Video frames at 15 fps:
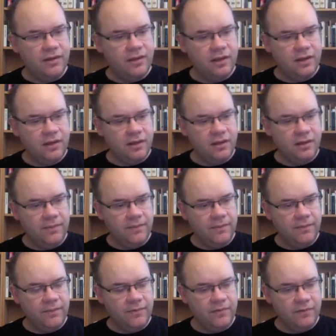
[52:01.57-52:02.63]

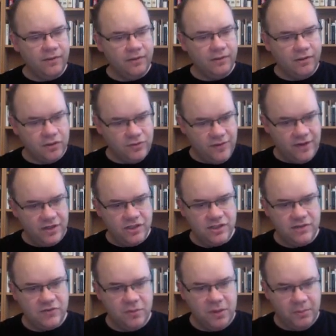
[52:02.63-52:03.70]
those functions
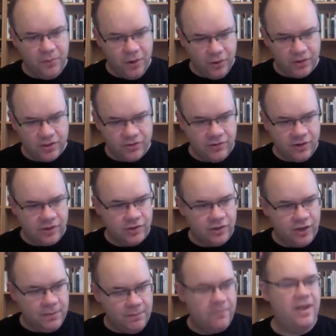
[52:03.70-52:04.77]
have to be per constructor
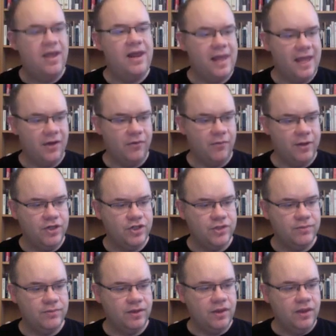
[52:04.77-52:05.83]
and per language.